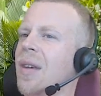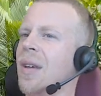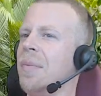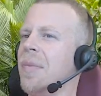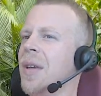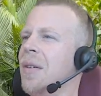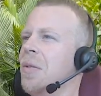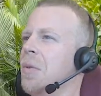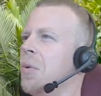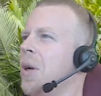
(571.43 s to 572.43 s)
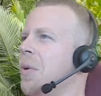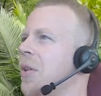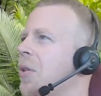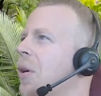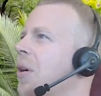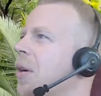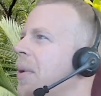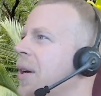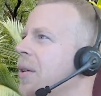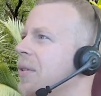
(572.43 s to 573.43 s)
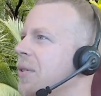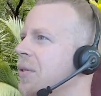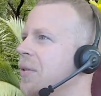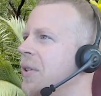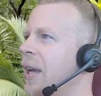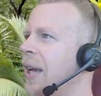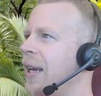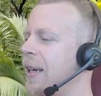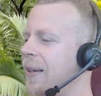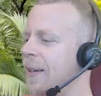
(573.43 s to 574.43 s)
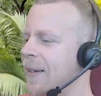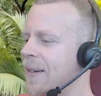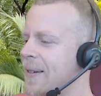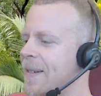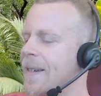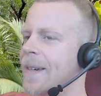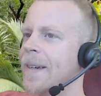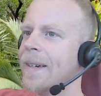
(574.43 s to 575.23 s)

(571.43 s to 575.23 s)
um, what I want to talk about today is,